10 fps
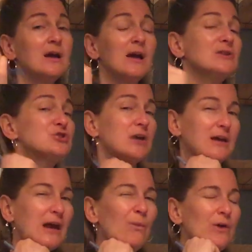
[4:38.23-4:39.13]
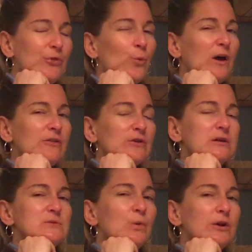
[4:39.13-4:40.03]
and check out what the weather
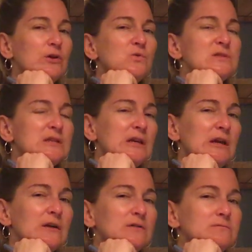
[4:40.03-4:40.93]
is. What are you seeing?